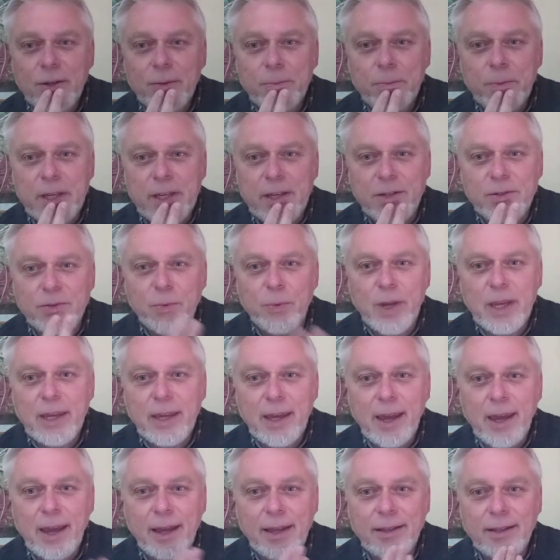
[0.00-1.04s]
because we
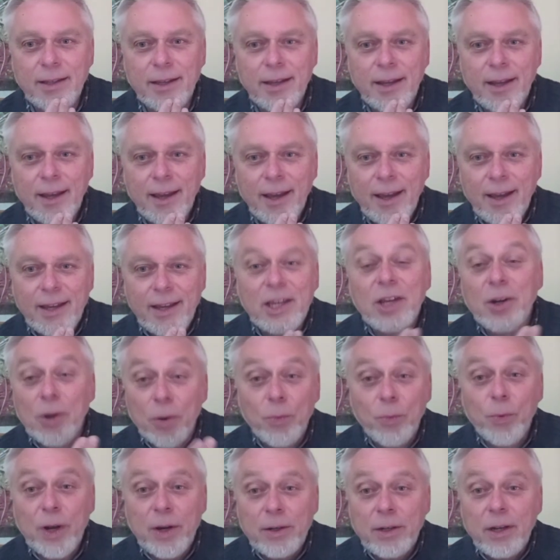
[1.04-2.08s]
can't,
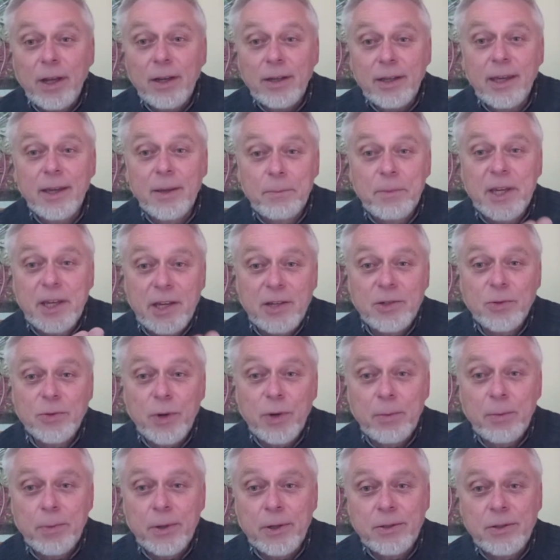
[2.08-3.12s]
we're lucky because
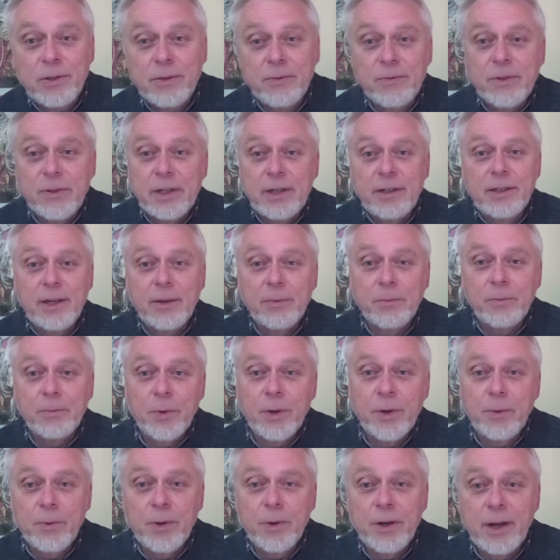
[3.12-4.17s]
we persevered and we
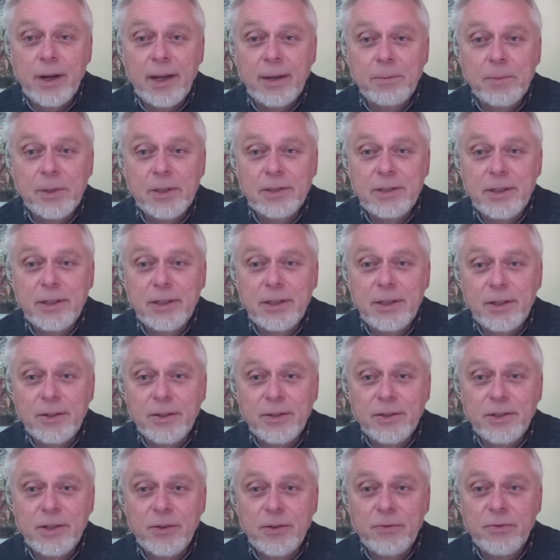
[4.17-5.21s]
were able to
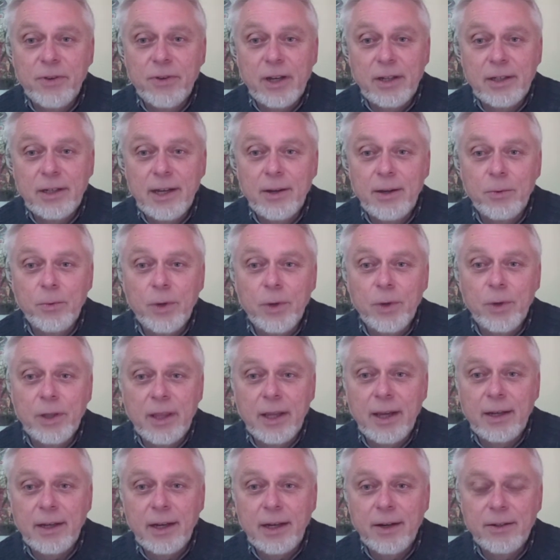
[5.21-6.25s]
find out what
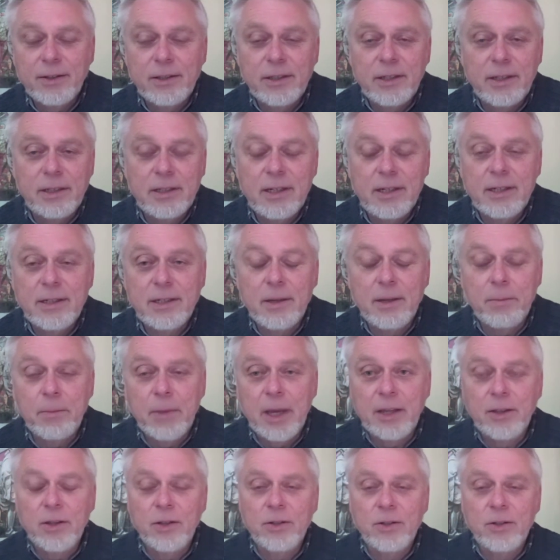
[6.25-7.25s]
that heritage is and make those